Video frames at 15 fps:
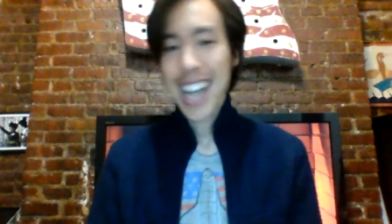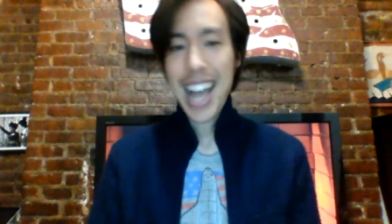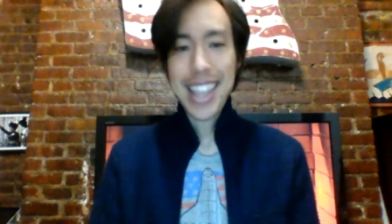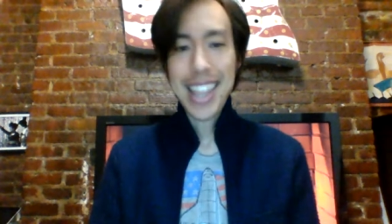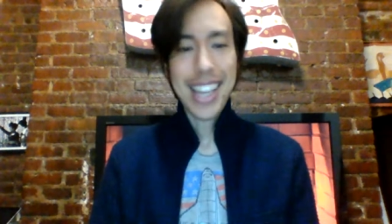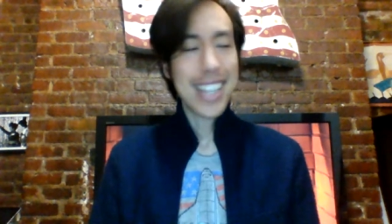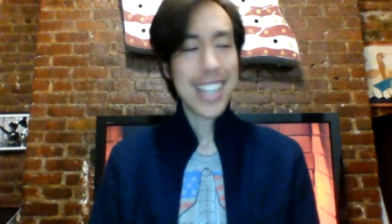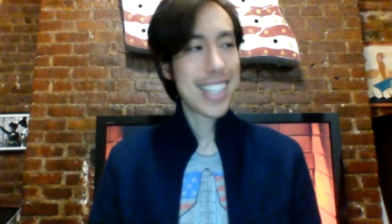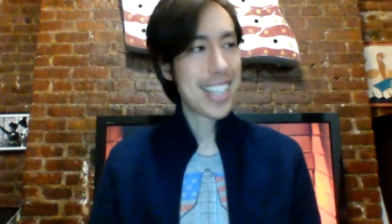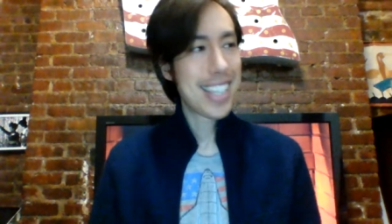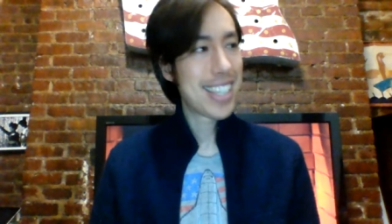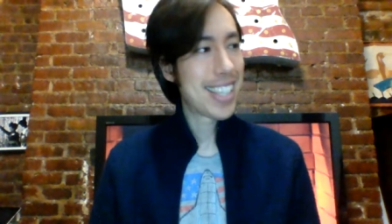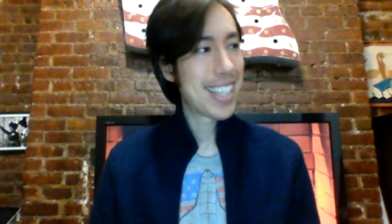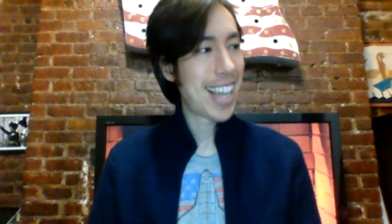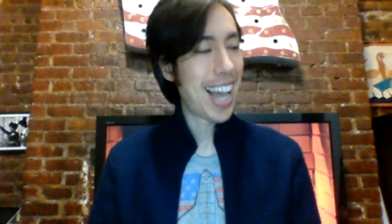I think this
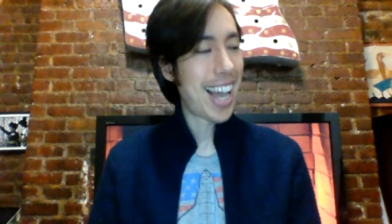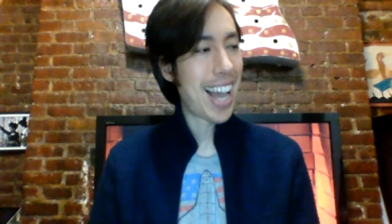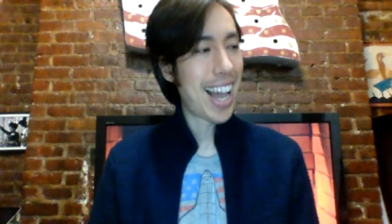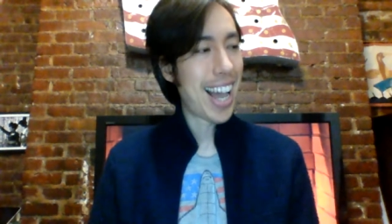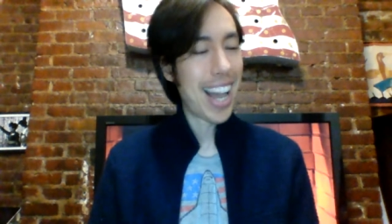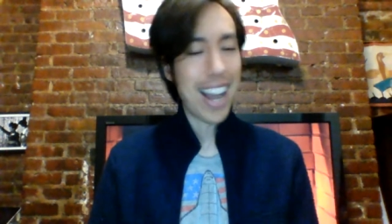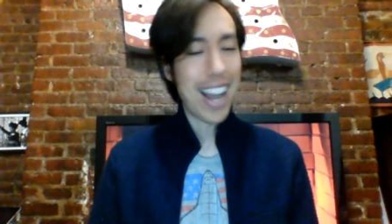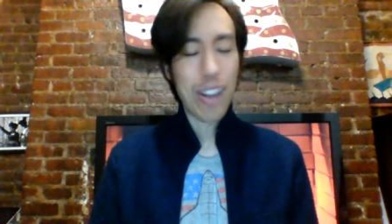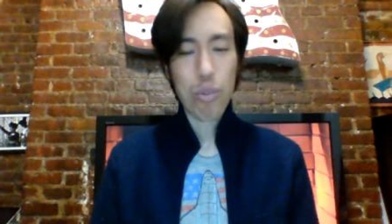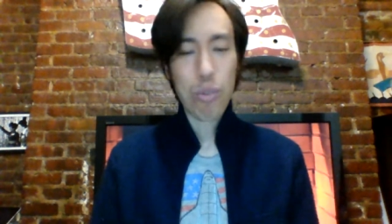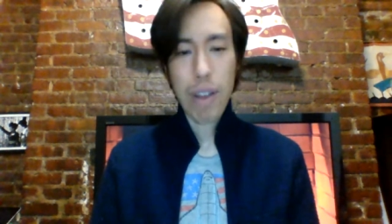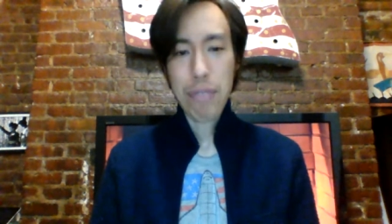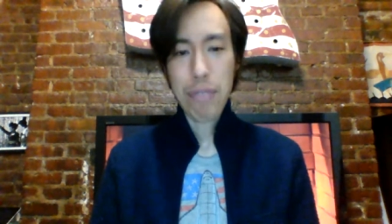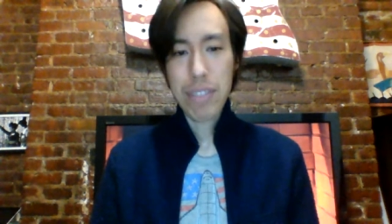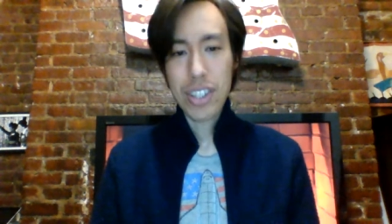is a
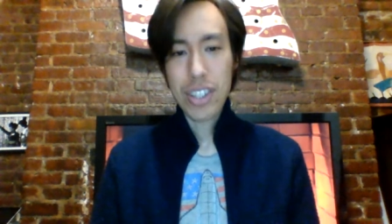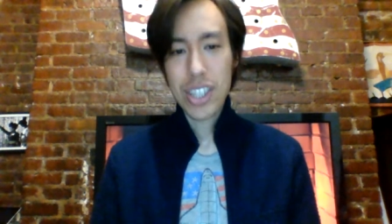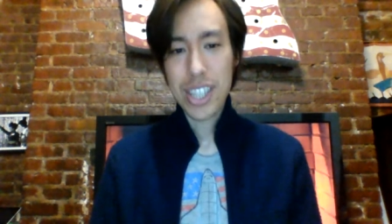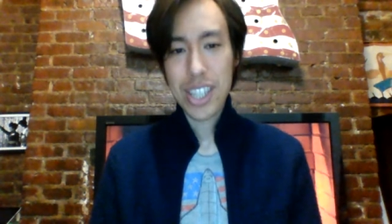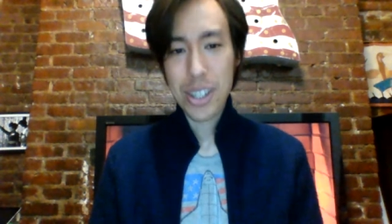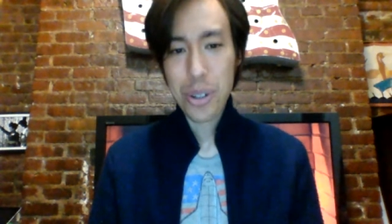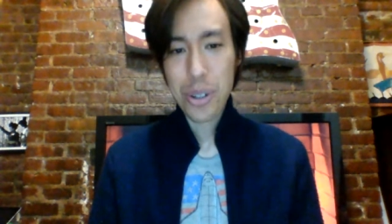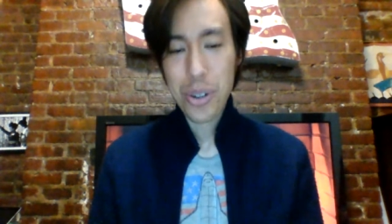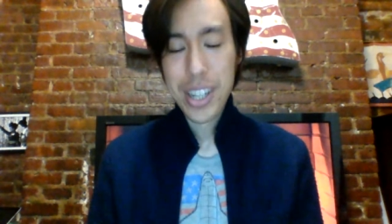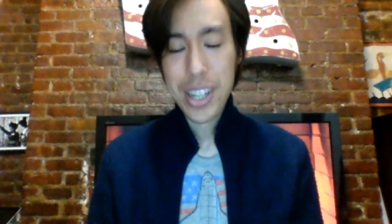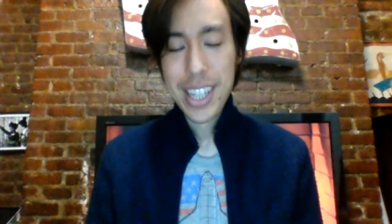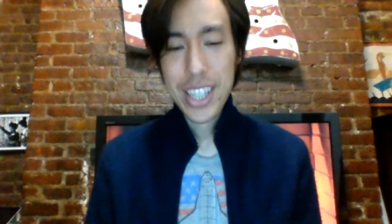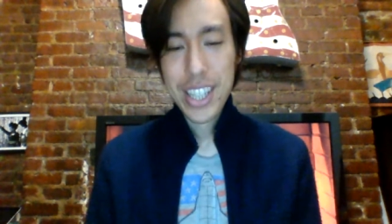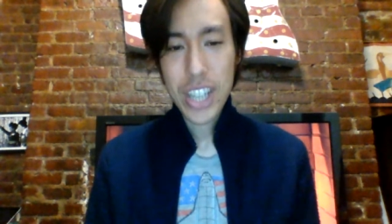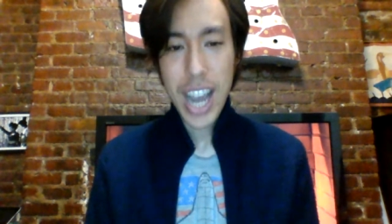reference to
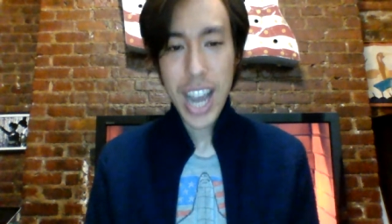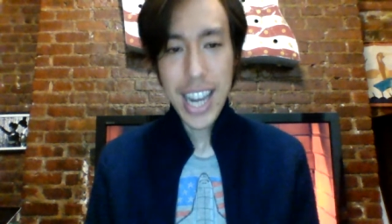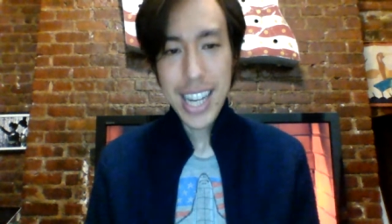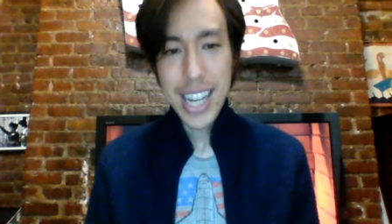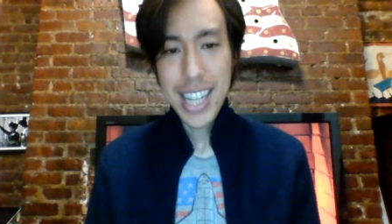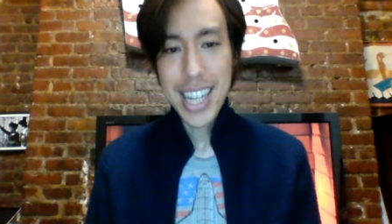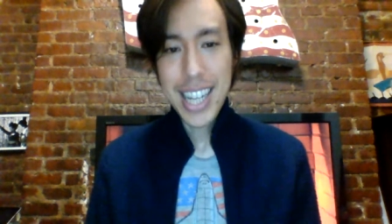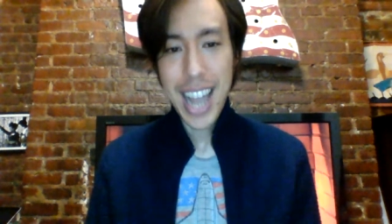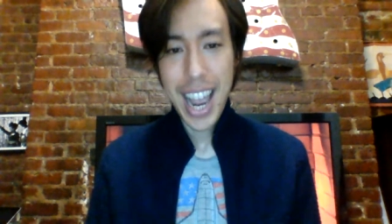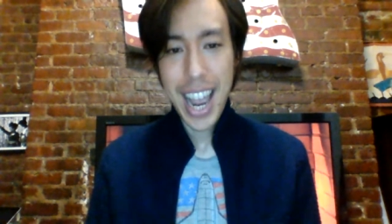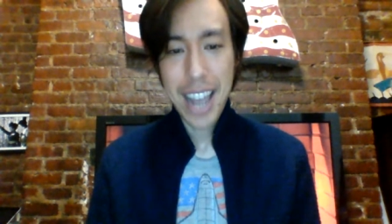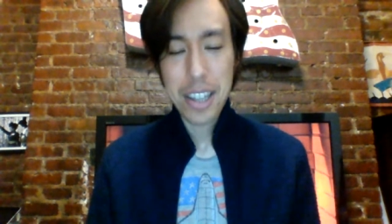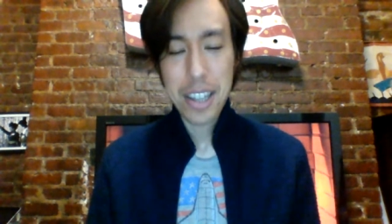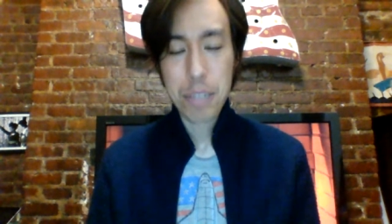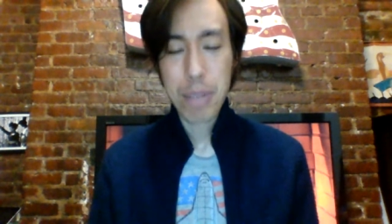China
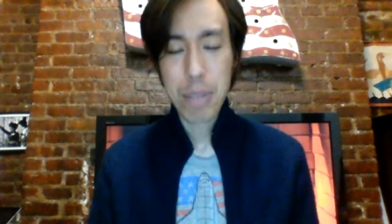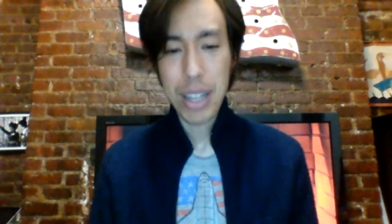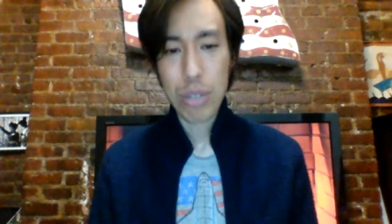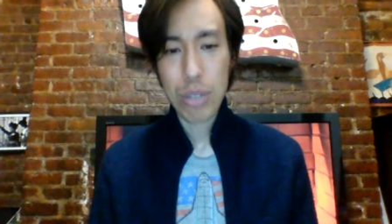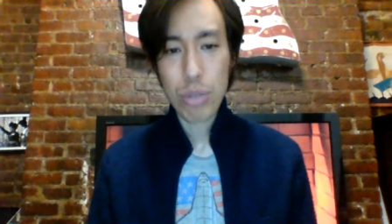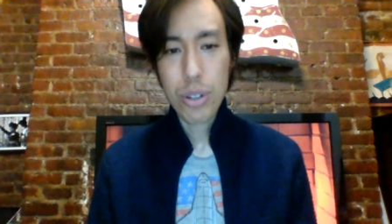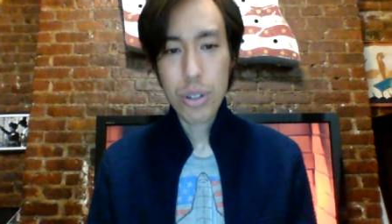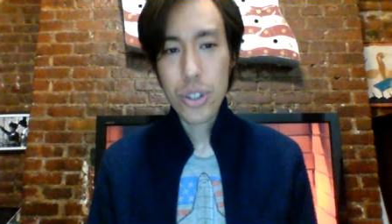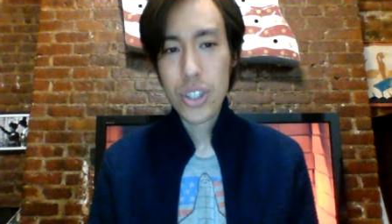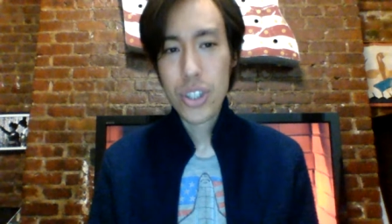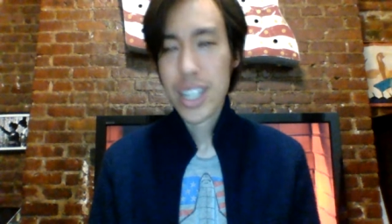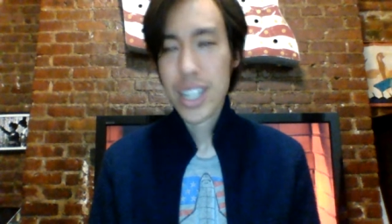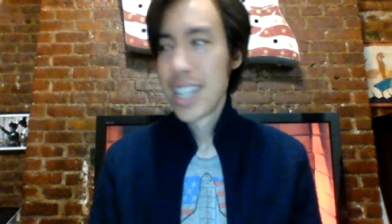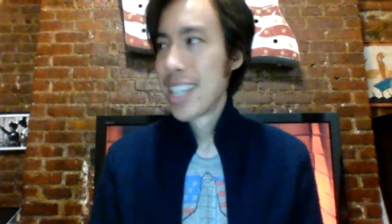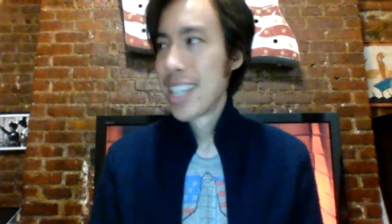and Belarus.